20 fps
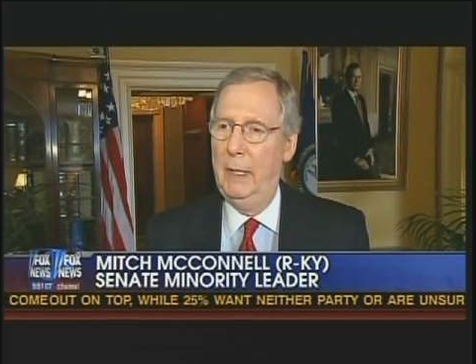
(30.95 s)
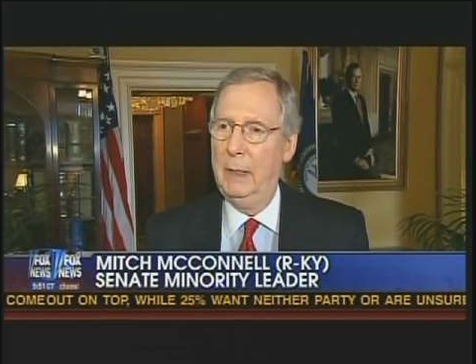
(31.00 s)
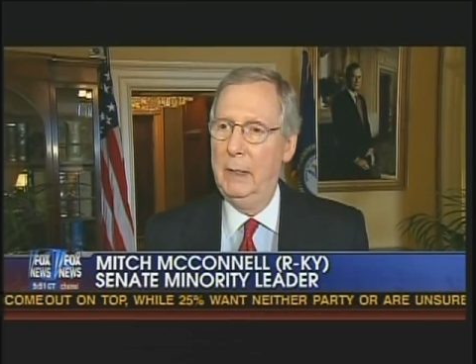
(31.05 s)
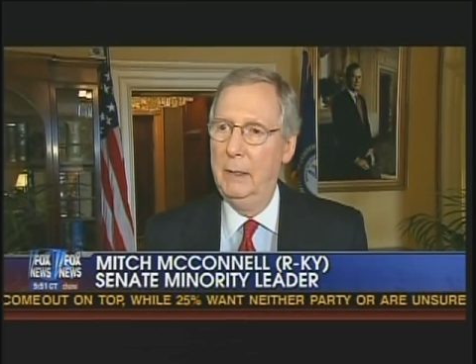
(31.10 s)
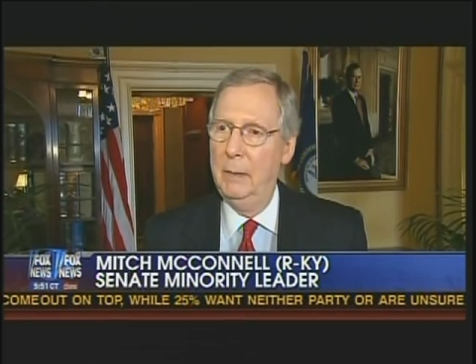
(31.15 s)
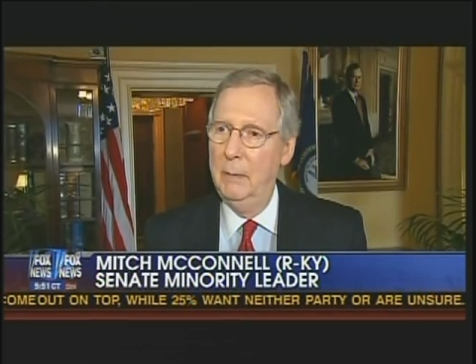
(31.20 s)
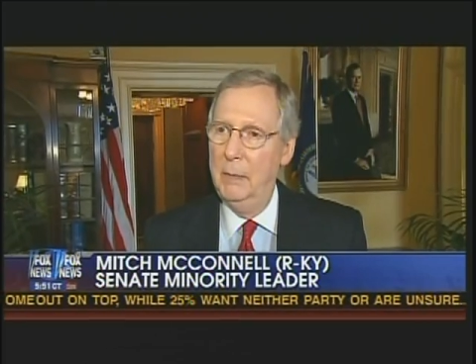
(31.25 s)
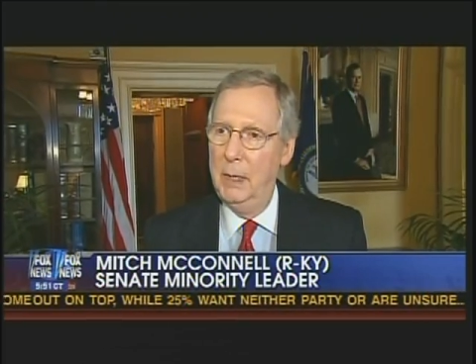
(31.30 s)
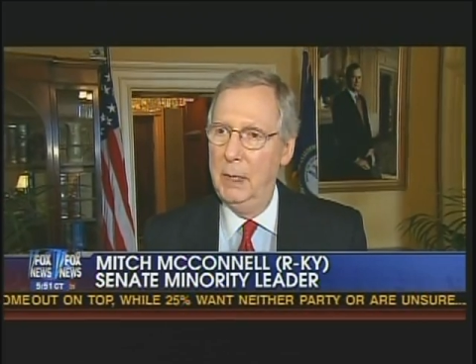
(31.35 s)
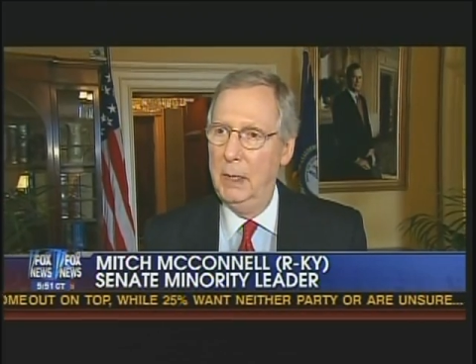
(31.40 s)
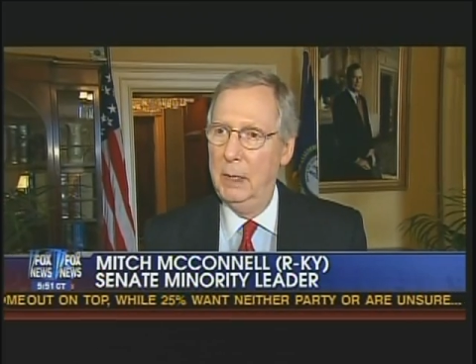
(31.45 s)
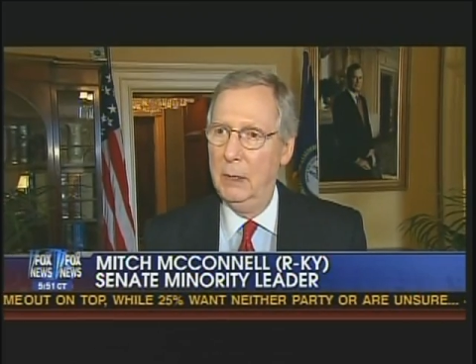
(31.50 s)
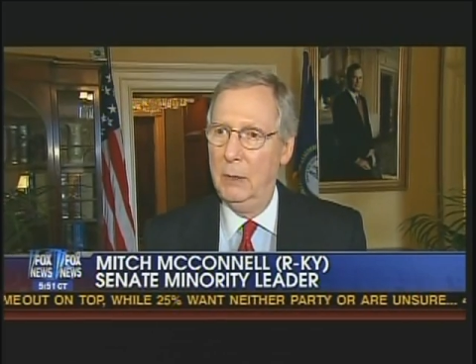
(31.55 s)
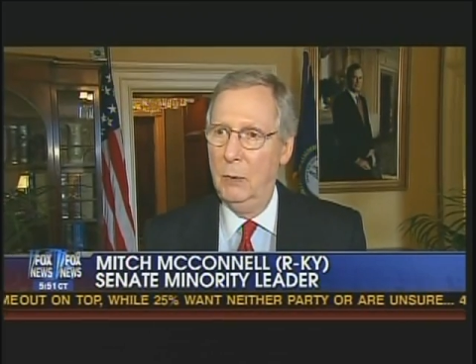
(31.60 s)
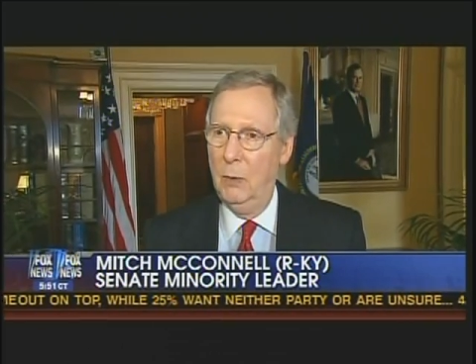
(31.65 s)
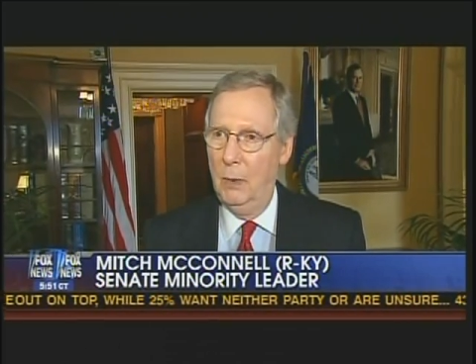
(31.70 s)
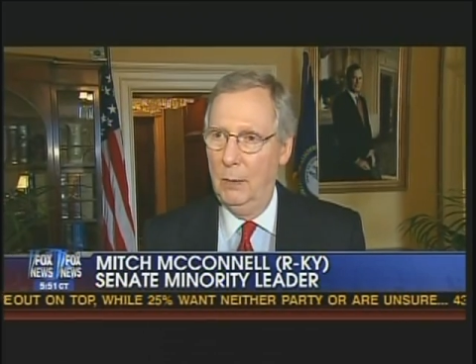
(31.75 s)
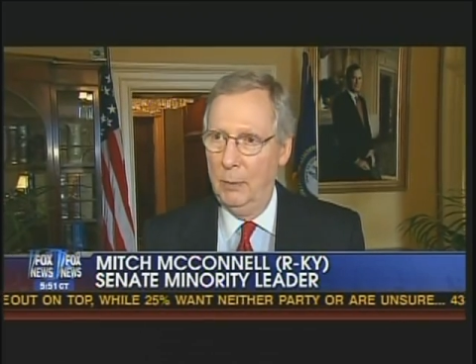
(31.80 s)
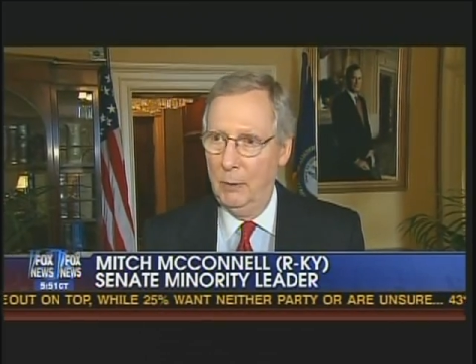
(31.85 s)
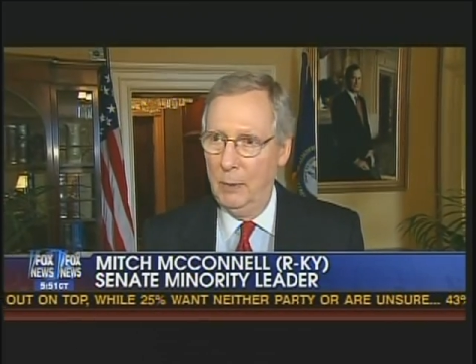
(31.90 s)
that media
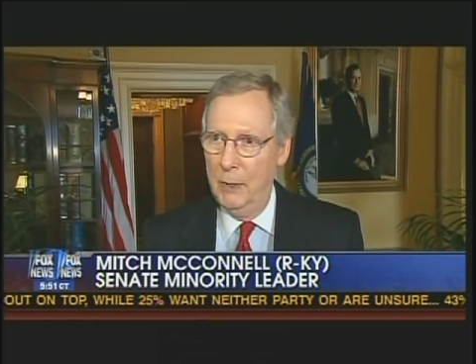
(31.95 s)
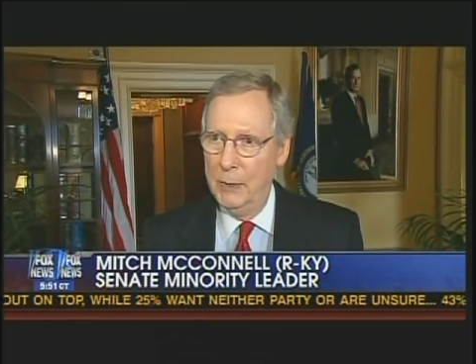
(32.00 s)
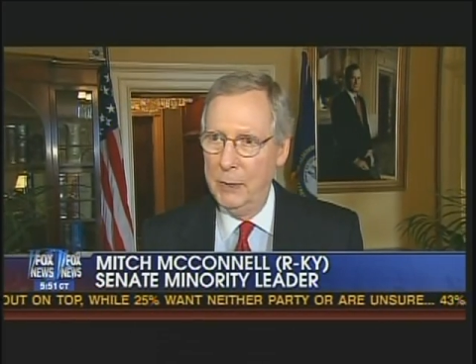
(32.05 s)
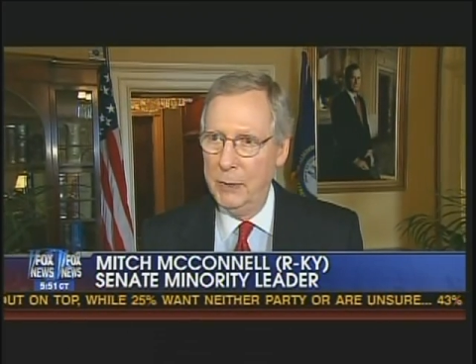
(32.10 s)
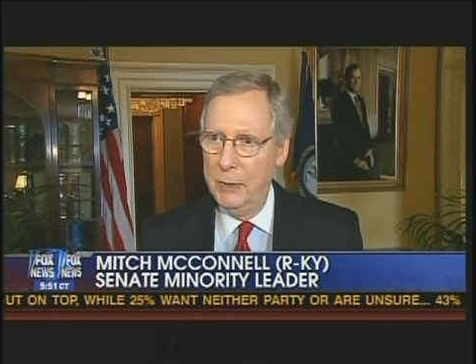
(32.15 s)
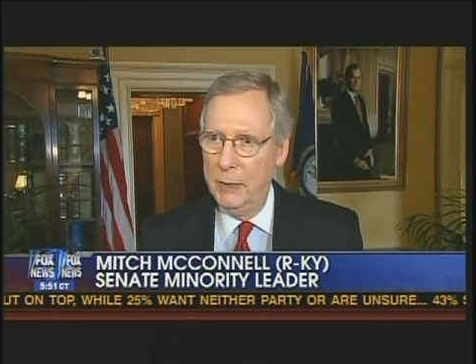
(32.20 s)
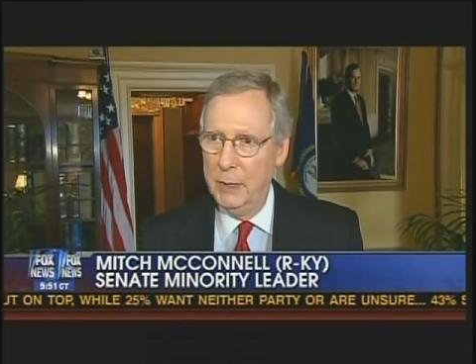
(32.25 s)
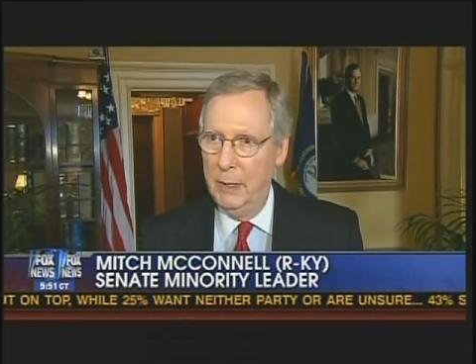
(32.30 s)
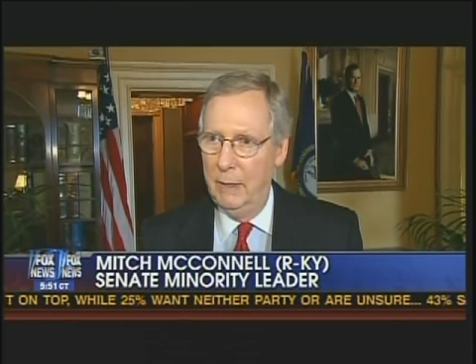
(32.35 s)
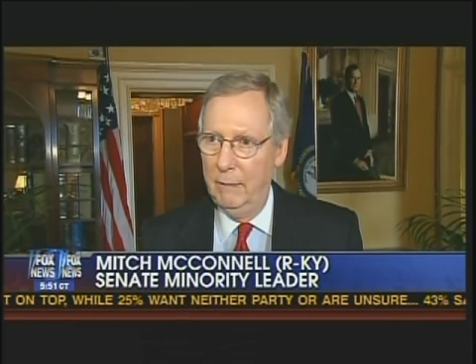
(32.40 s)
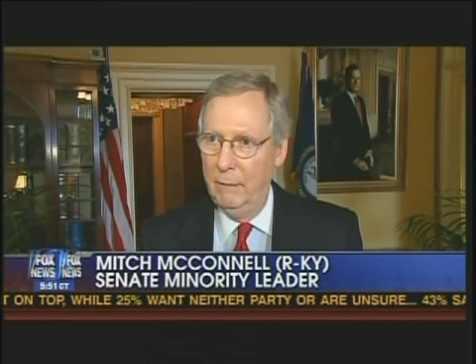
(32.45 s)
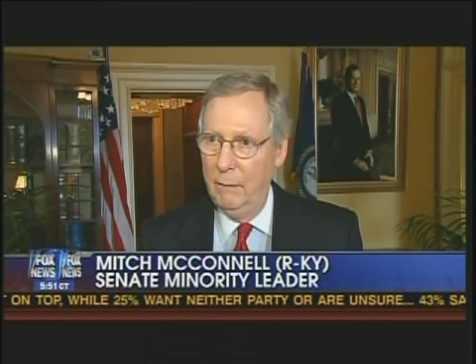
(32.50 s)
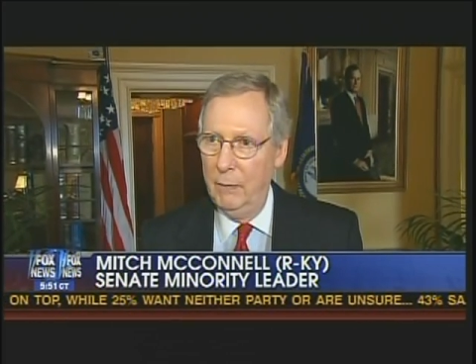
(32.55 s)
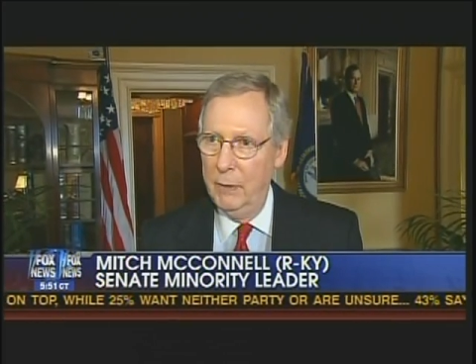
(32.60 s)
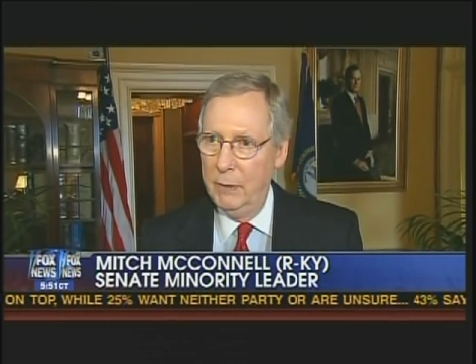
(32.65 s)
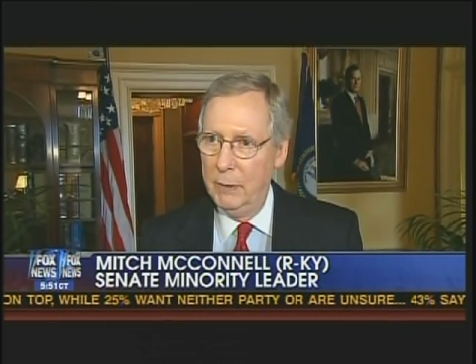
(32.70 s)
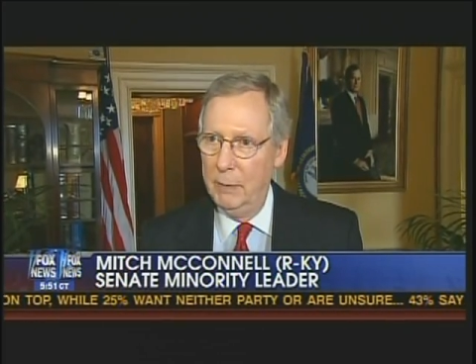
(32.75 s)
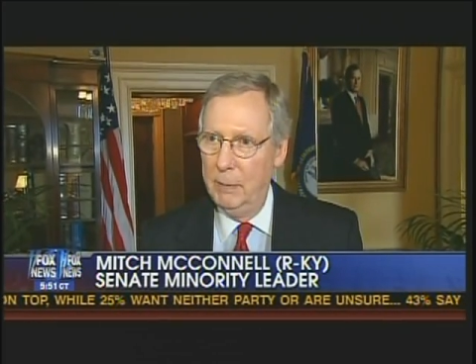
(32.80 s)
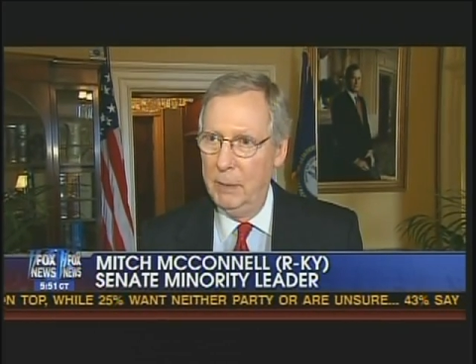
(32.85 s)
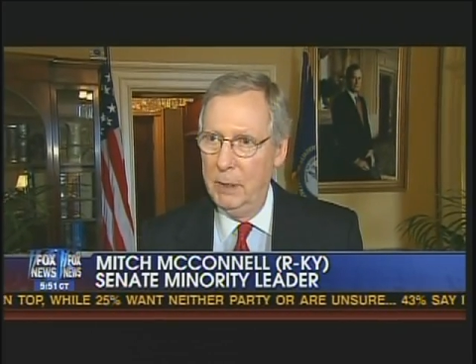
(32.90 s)
corporations have free
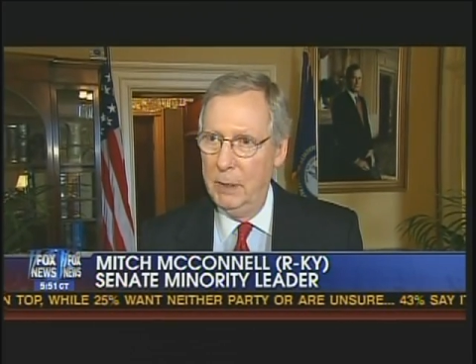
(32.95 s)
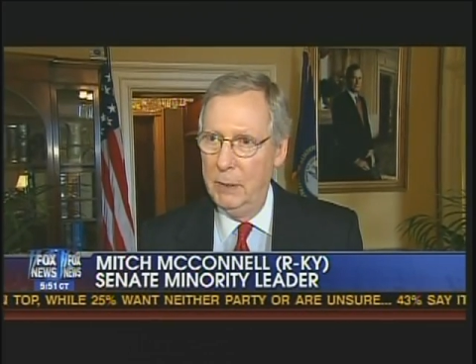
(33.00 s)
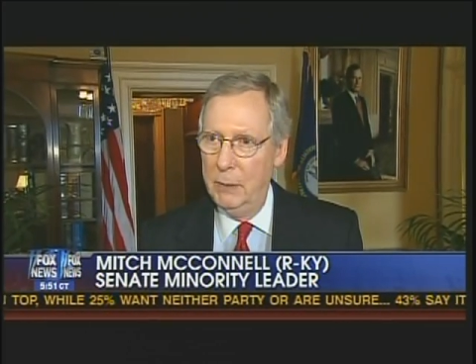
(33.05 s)
speech.